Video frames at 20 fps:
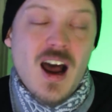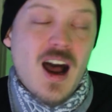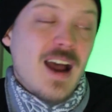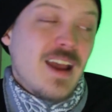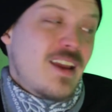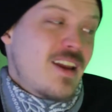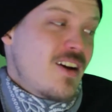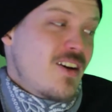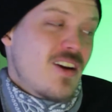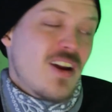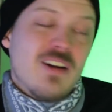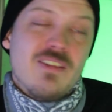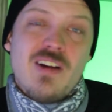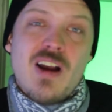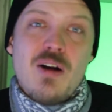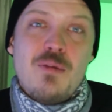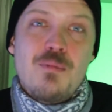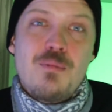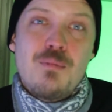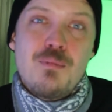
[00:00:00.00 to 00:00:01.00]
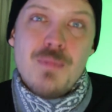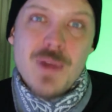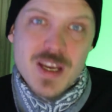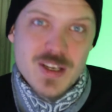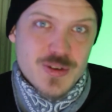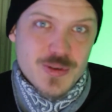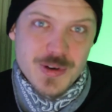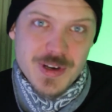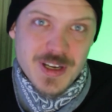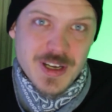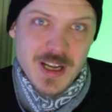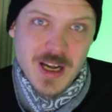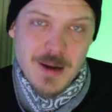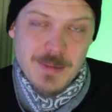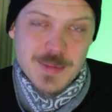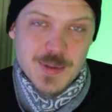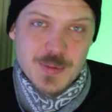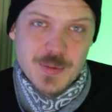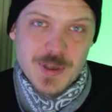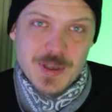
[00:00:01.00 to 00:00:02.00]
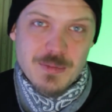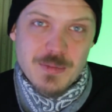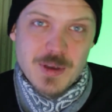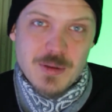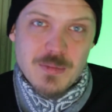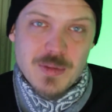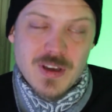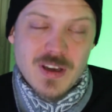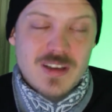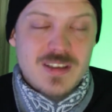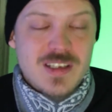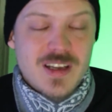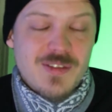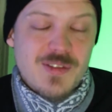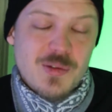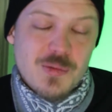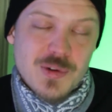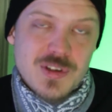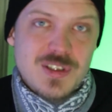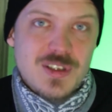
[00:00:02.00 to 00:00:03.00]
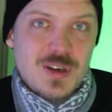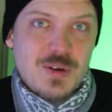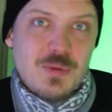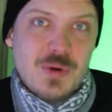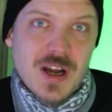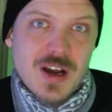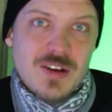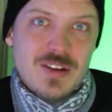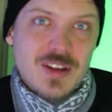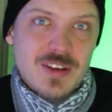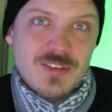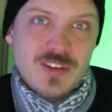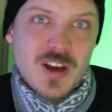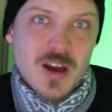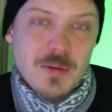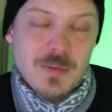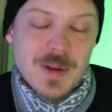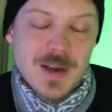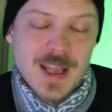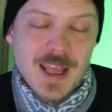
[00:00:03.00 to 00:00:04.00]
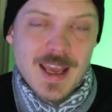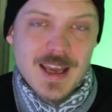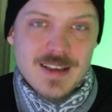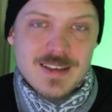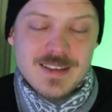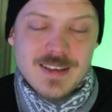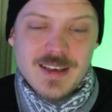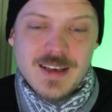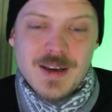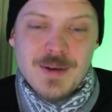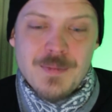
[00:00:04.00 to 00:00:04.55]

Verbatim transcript: I carry around measuring cups with me because every once in a while they've come in handy.